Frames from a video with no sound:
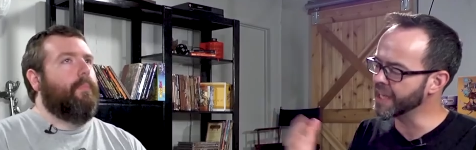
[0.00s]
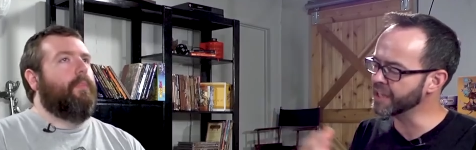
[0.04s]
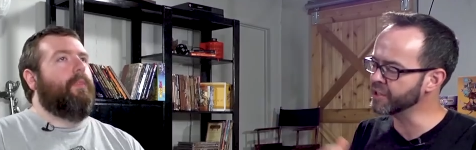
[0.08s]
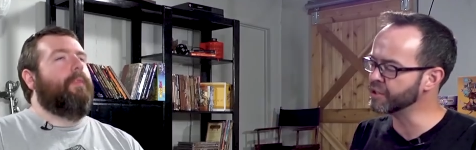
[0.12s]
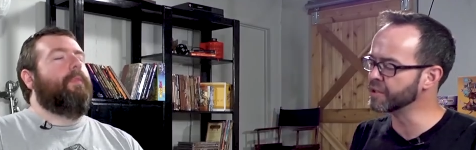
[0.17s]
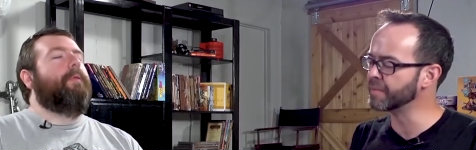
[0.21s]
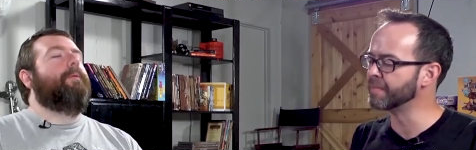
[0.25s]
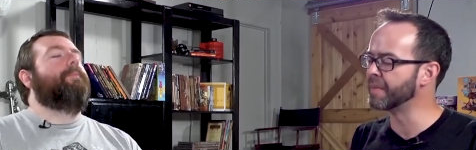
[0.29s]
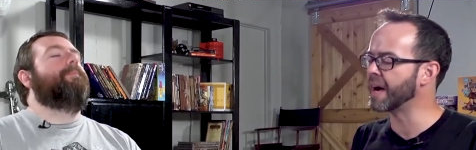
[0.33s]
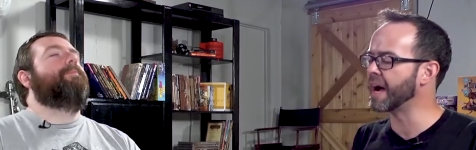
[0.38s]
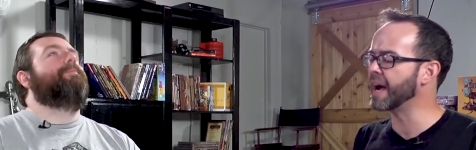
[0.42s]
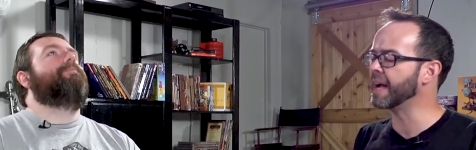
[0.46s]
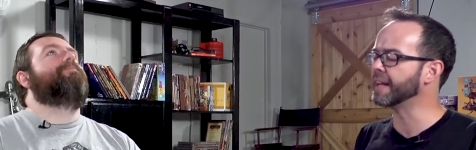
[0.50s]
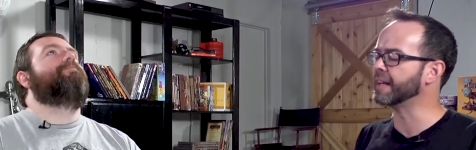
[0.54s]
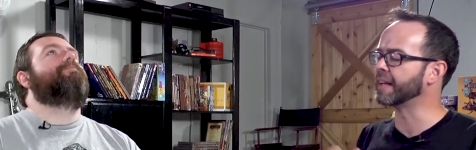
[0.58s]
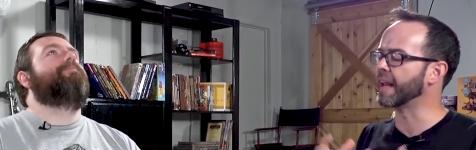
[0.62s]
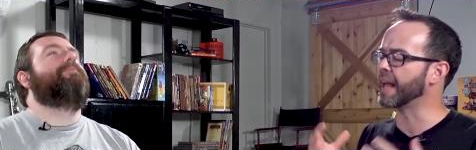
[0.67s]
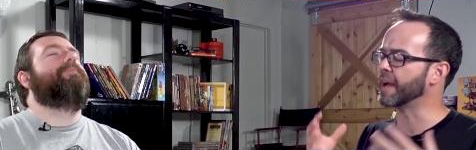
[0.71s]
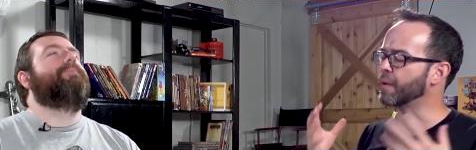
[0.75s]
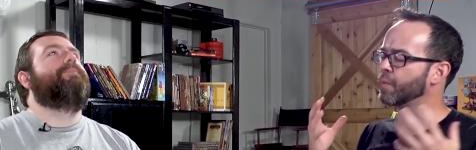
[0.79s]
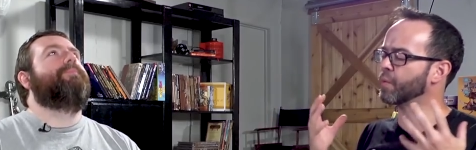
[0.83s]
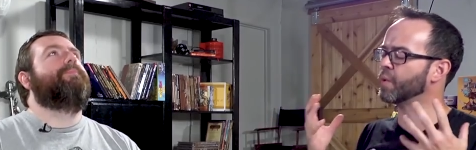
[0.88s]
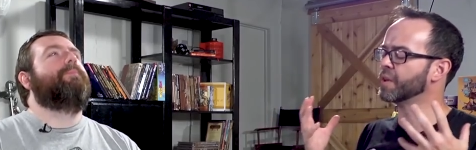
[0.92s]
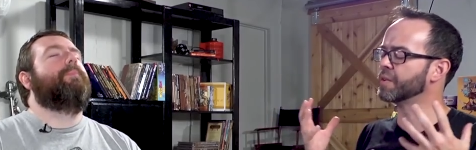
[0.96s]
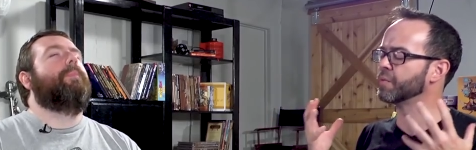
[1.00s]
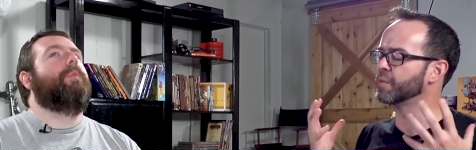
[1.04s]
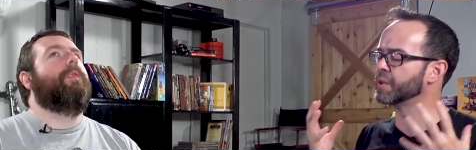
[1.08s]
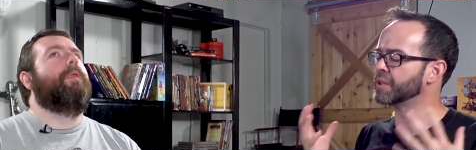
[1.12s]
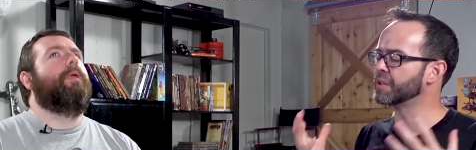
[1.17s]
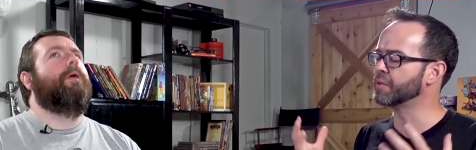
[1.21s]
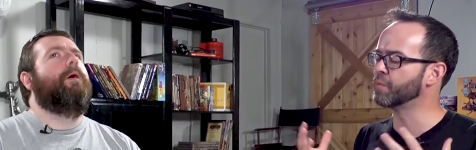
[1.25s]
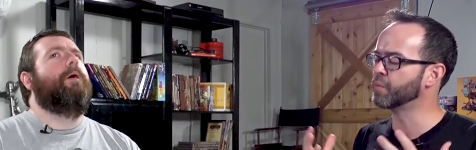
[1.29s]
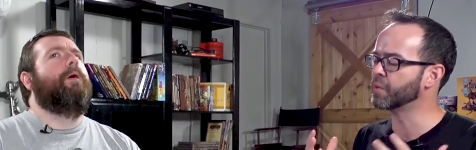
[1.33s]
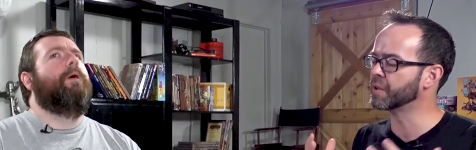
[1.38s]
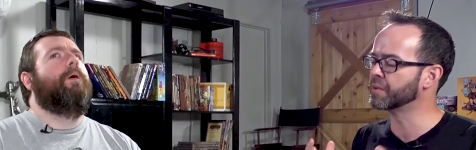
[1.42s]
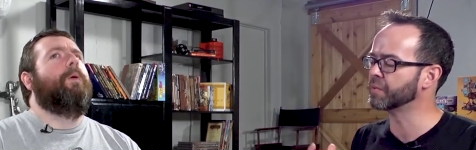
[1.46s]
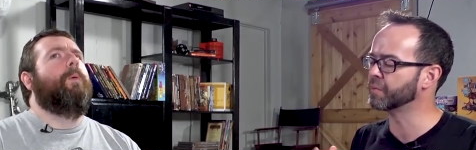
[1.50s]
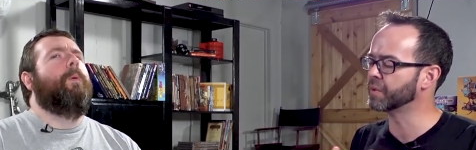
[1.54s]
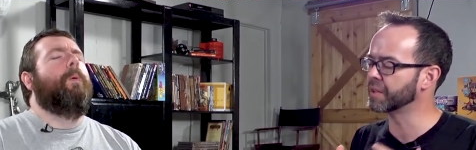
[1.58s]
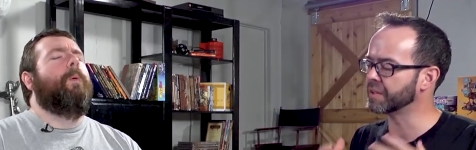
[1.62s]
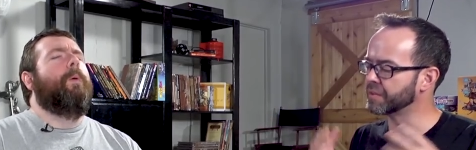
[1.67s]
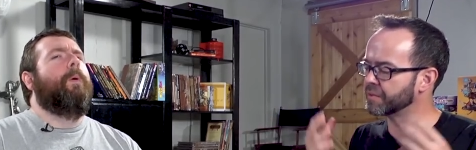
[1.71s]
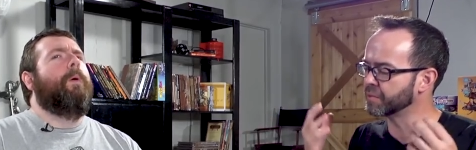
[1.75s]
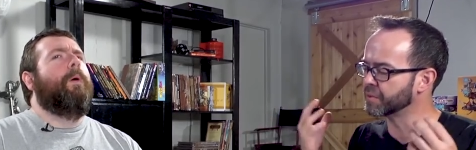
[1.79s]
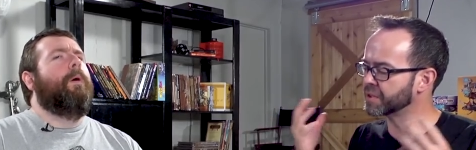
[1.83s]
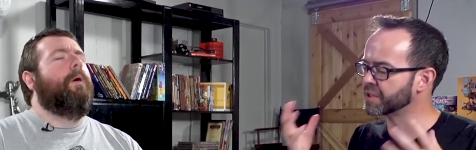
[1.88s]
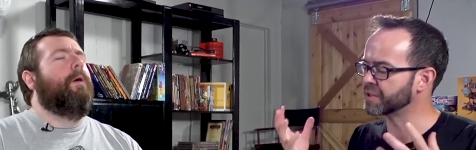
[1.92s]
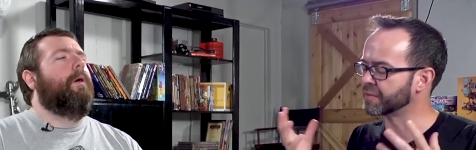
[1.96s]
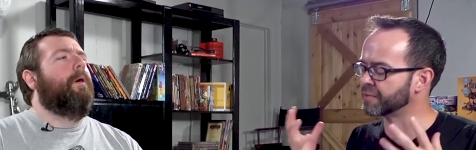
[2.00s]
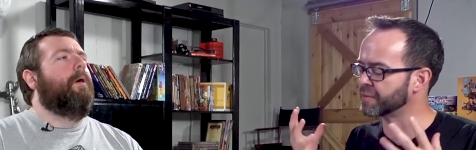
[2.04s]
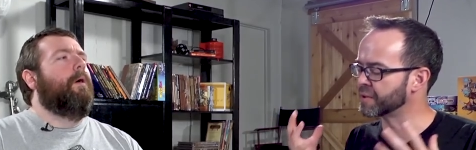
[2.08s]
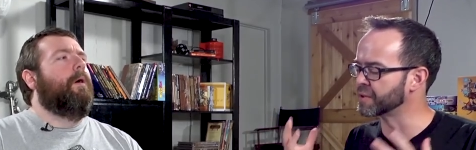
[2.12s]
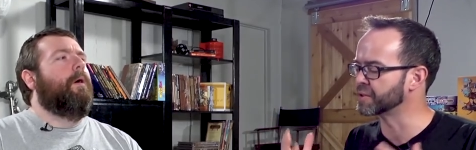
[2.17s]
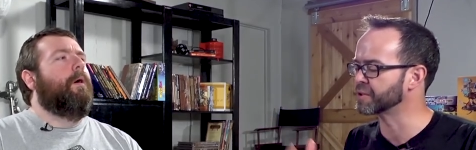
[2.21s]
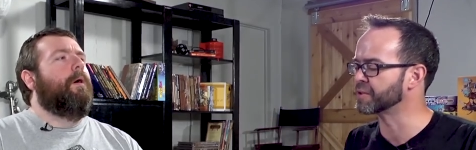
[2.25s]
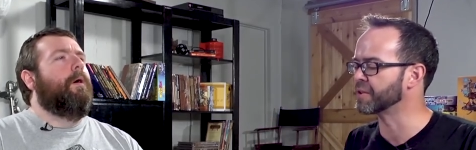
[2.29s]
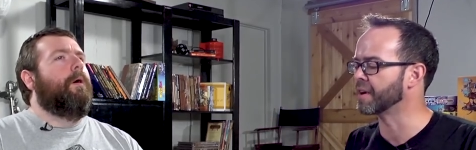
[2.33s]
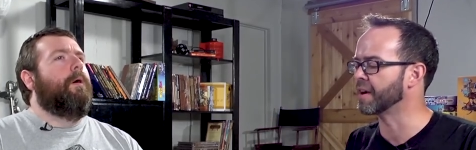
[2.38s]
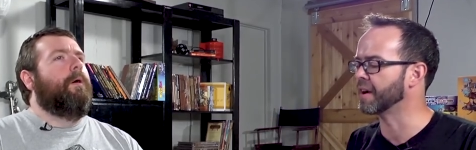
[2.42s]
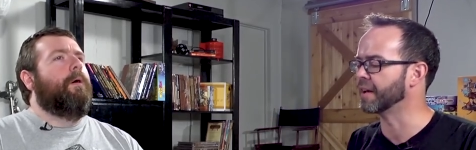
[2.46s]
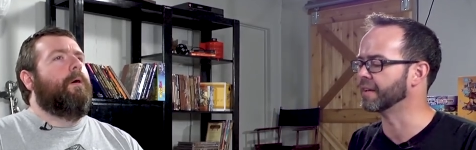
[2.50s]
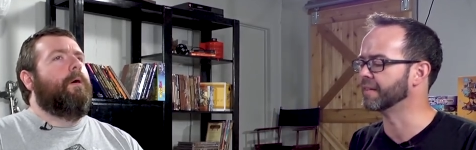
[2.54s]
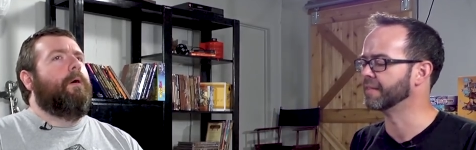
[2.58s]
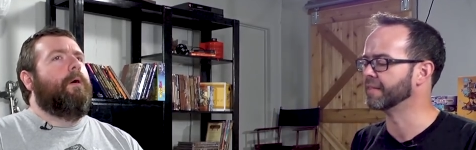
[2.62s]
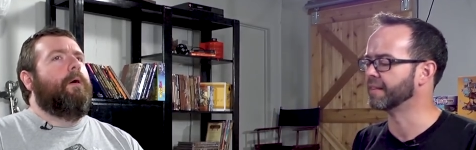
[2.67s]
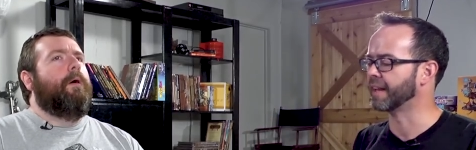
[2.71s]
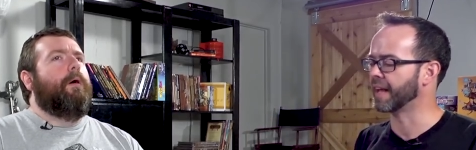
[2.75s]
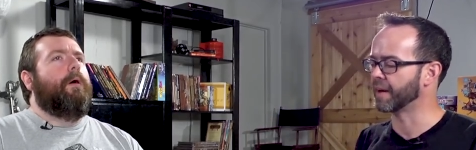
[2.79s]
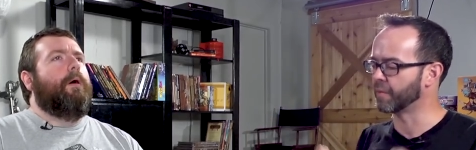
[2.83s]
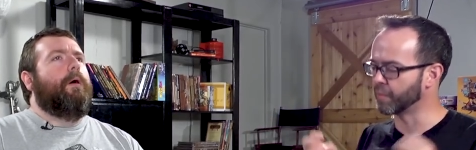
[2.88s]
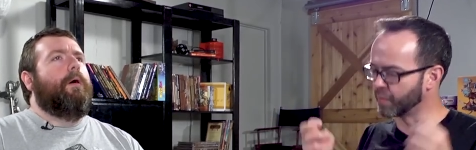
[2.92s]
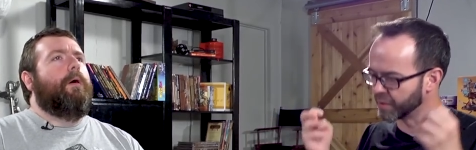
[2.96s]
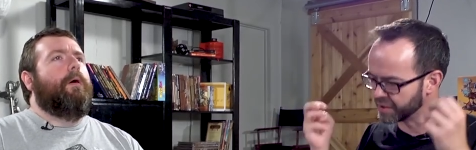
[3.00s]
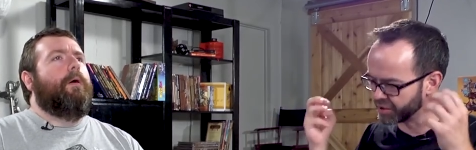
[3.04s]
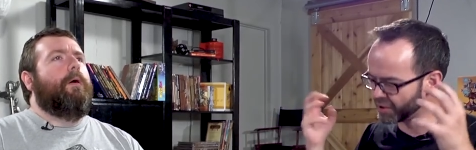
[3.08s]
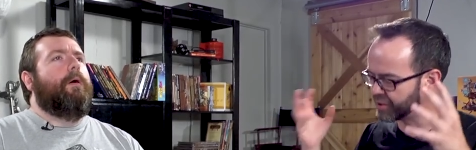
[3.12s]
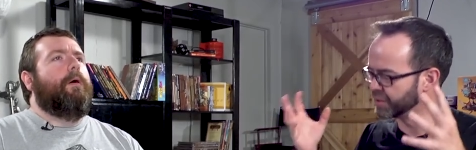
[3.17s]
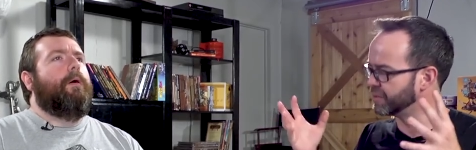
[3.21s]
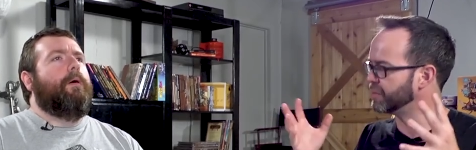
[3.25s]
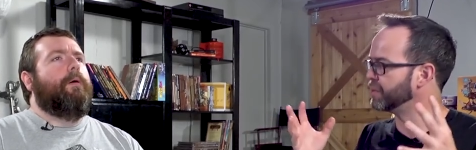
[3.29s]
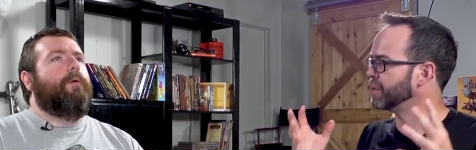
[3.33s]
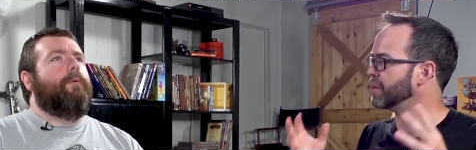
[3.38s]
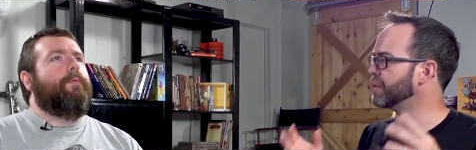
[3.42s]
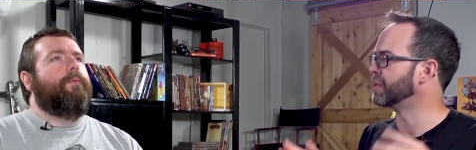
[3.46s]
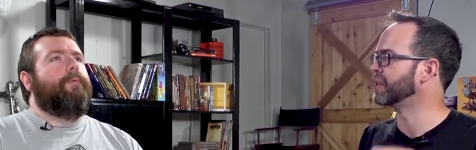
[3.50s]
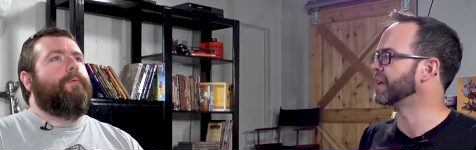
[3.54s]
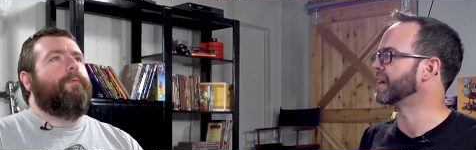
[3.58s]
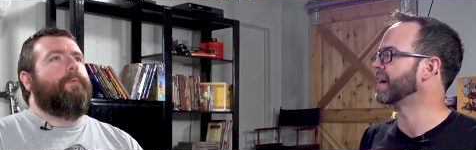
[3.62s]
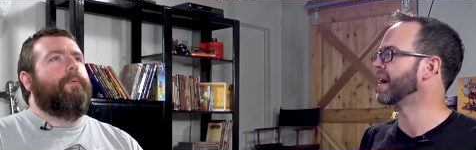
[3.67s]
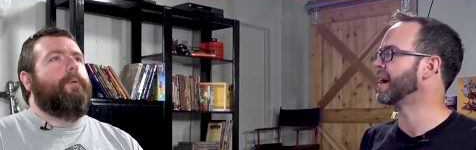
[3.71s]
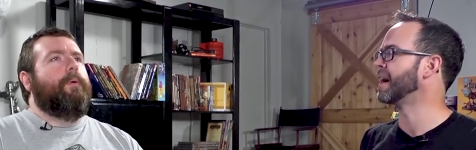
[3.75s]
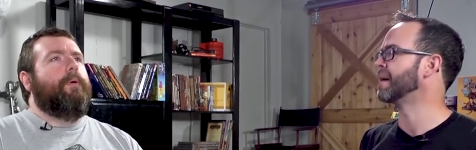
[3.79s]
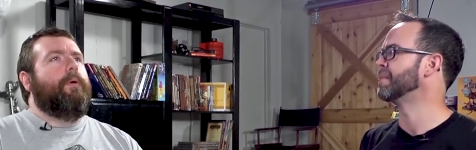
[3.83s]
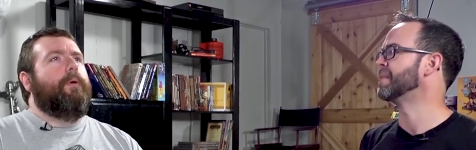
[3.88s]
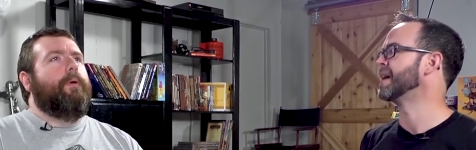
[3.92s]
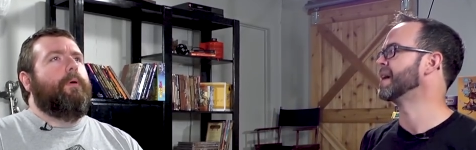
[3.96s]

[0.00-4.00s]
Speaker 1: In your mind, like what, what, what, what, what's the first thought? Like once you, you think high